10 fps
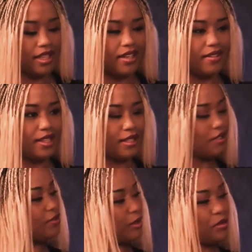A lot of
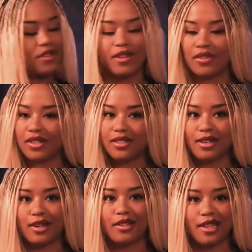things from the 70s I
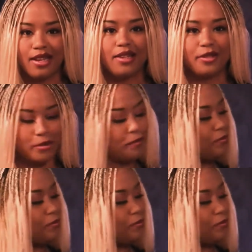caught in the 80s.